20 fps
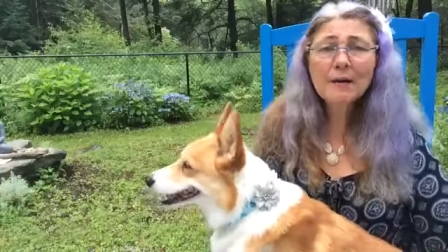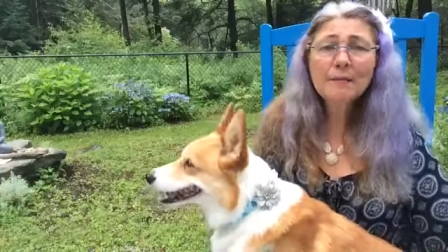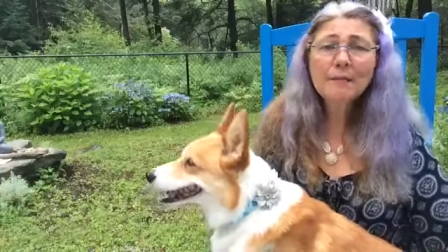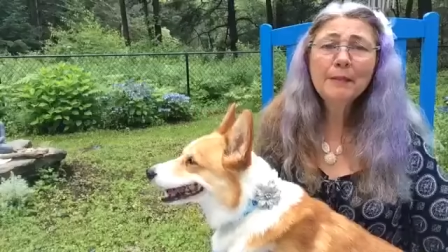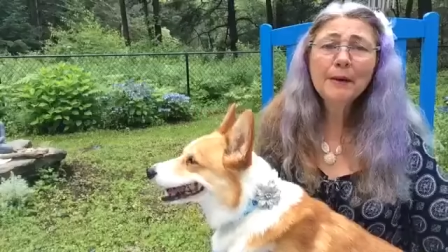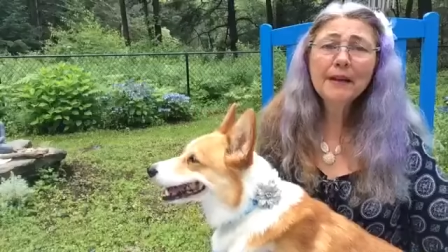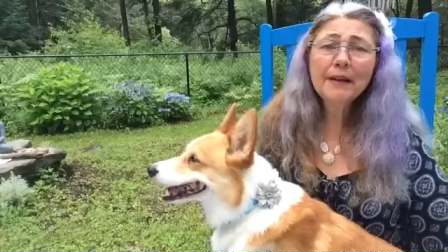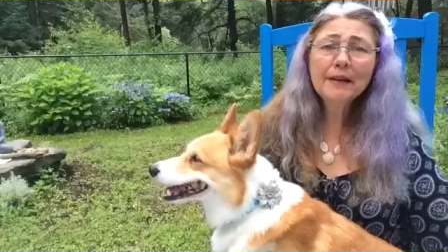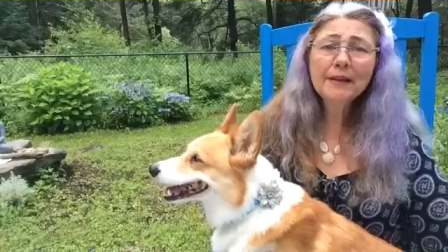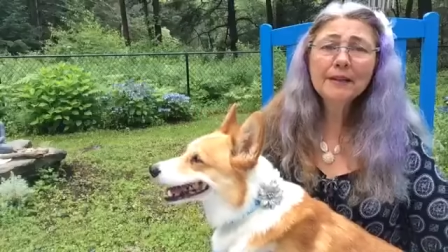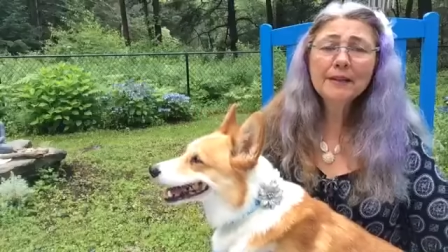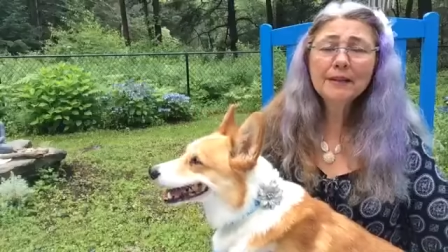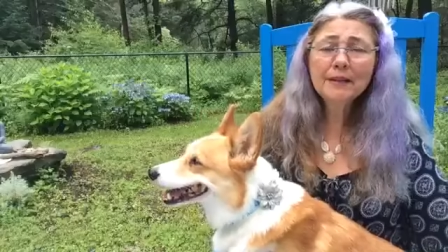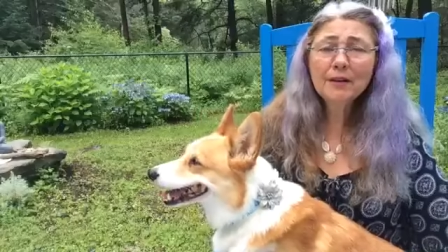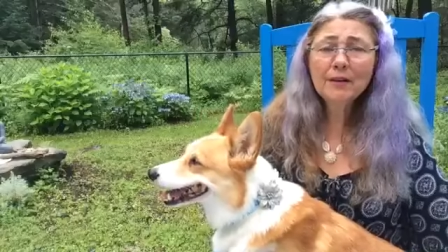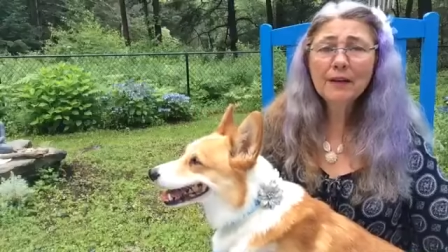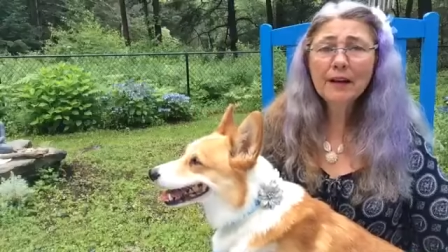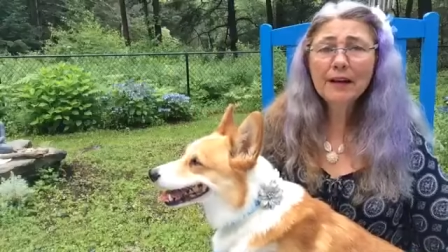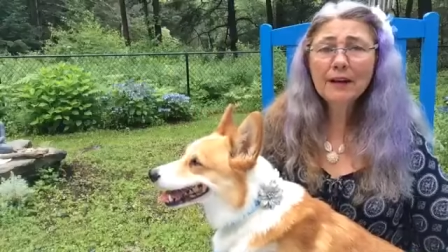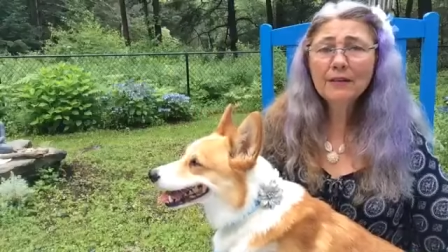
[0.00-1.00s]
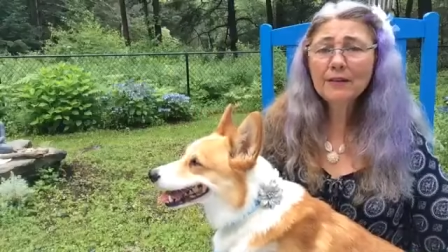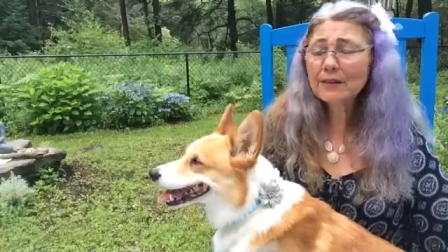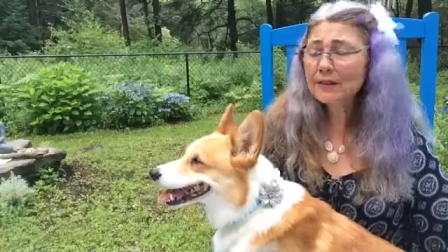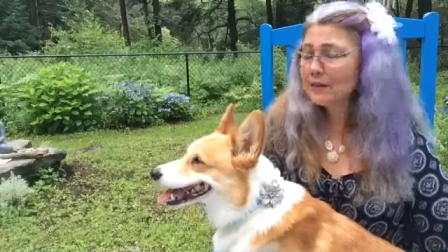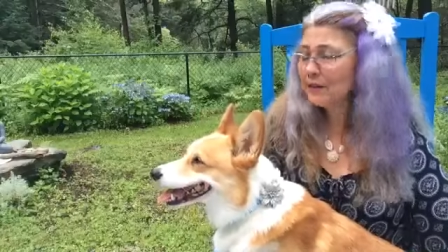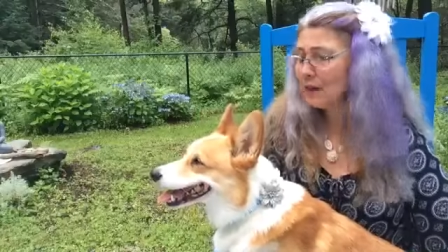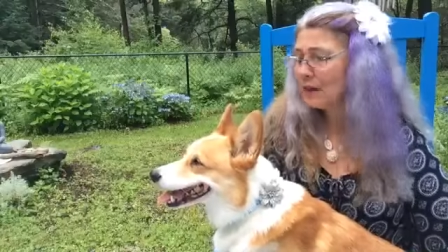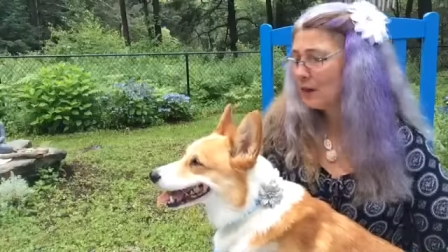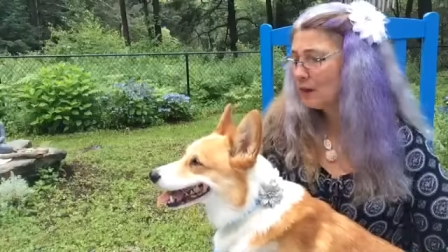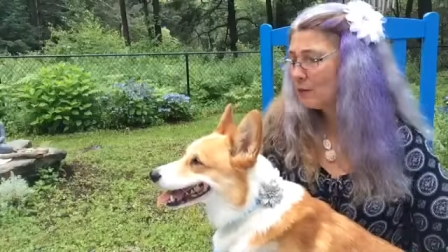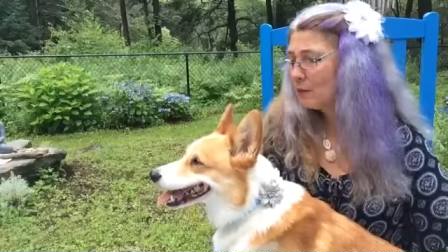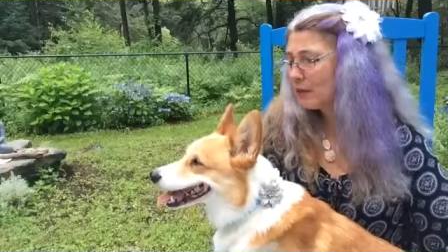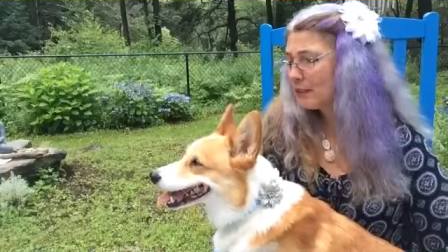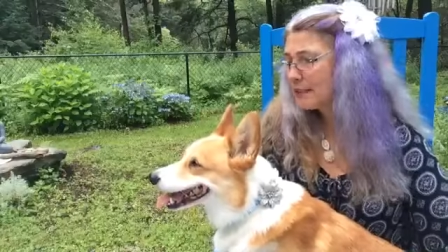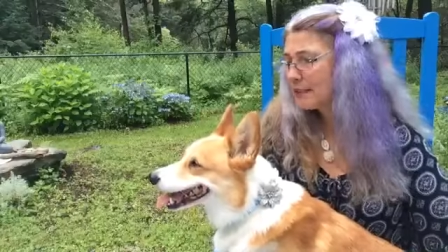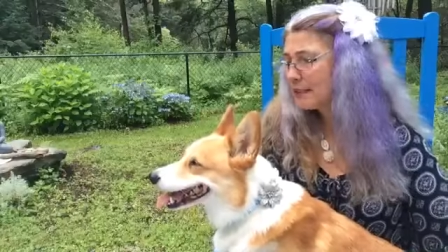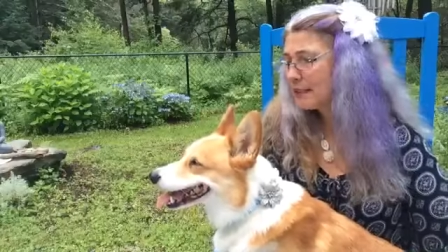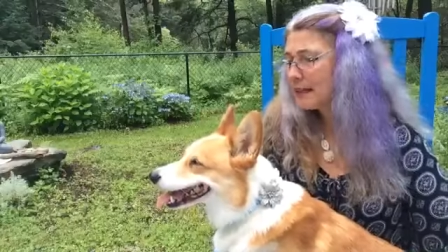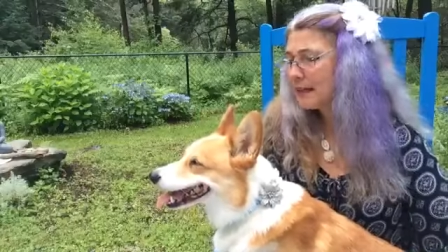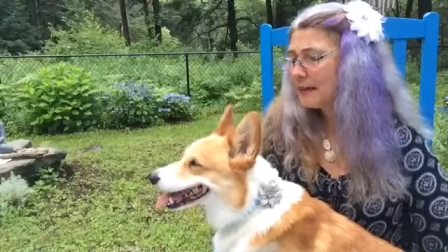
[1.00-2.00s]
But, every dog wants
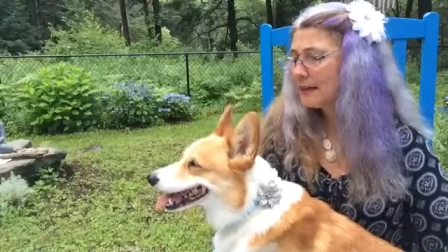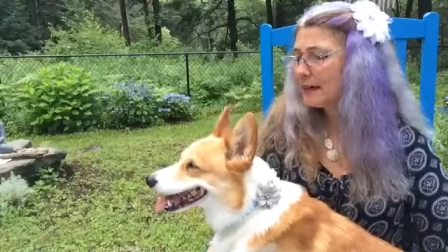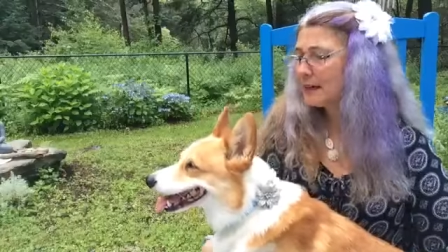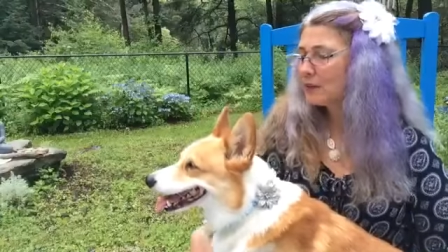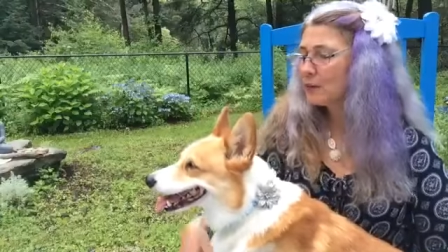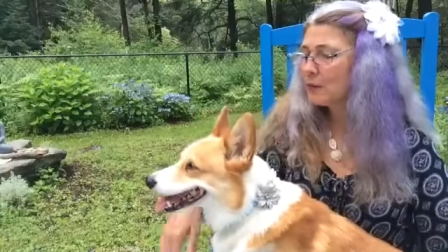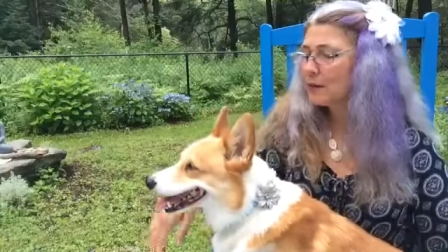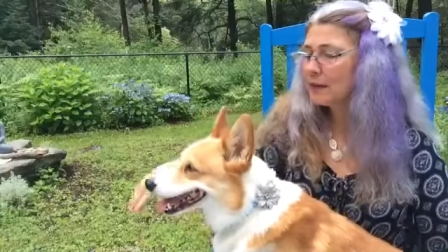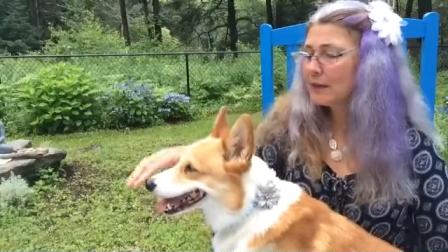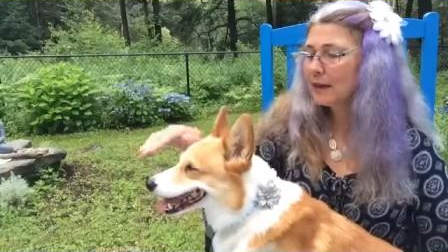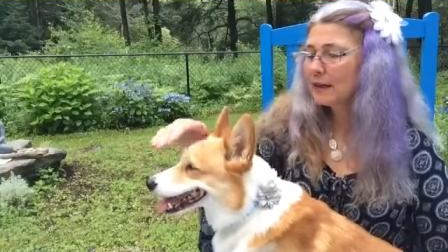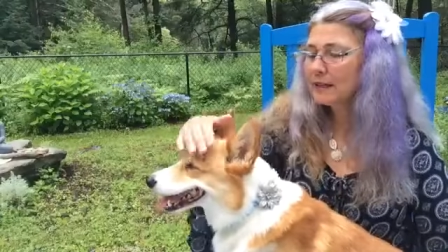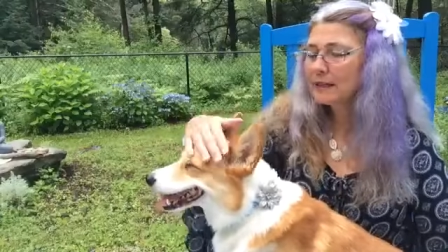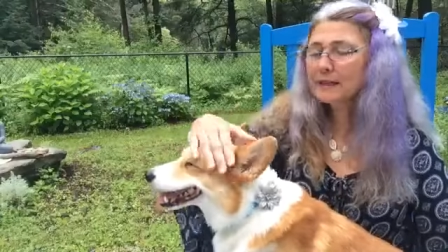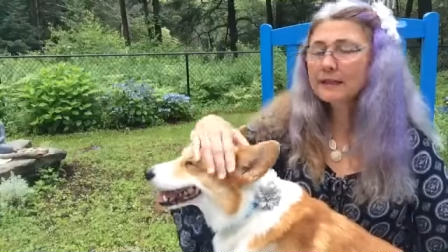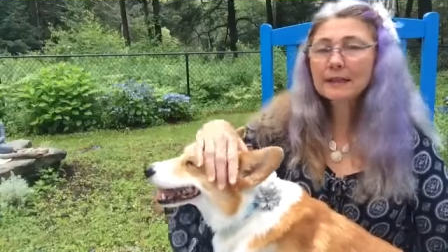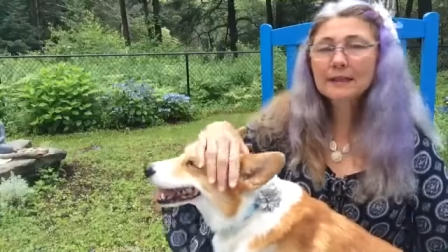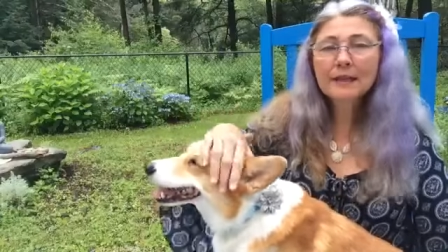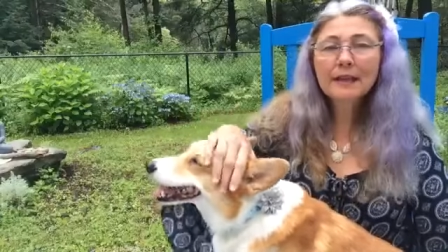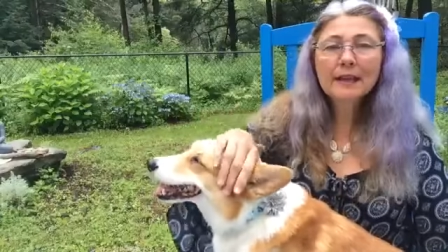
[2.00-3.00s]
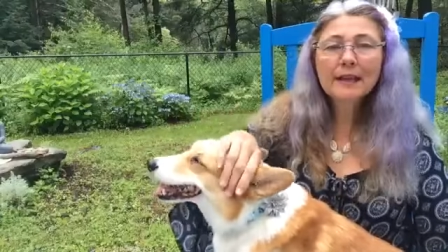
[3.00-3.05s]
to connect with us